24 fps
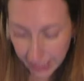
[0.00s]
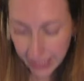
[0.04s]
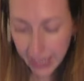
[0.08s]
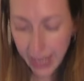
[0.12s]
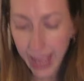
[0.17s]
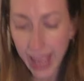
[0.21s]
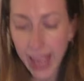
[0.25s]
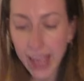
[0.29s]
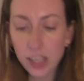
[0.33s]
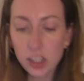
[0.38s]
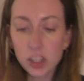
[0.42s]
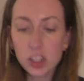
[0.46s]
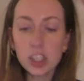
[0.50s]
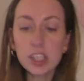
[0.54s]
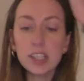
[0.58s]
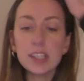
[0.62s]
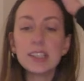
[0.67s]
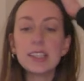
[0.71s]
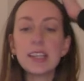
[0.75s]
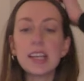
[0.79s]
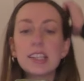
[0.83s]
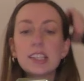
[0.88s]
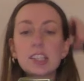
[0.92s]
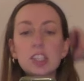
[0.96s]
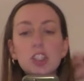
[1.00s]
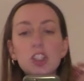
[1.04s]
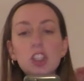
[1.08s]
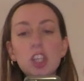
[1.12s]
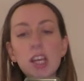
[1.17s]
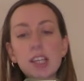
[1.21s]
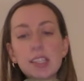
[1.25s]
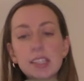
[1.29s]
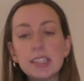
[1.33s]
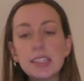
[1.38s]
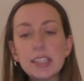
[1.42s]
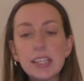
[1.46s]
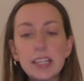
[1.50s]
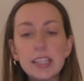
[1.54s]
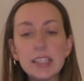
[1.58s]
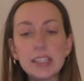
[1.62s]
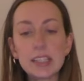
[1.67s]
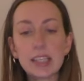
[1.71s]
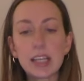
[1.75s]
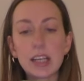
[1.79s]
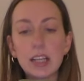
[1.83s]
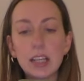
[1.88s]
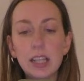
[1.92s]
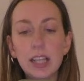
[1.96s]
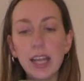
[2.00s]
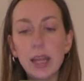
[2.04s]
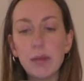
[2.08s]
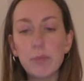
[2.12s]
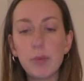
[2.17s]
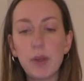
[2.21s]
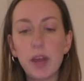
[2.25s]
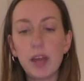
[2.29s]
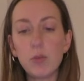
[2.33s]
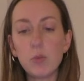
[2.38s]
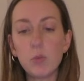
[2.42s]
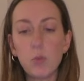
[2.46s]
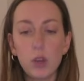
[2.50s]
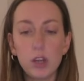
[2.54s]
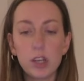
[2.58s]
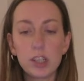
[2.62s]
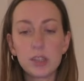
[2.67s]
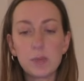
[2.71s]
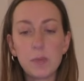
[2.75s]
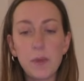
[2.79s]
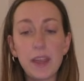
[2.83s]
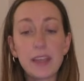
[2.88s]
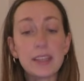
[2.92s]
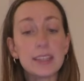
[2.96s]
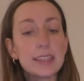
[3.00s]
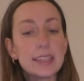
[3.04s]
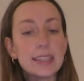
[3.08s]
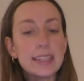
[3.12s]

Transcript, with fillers: it actually says just needs clamp on workspace.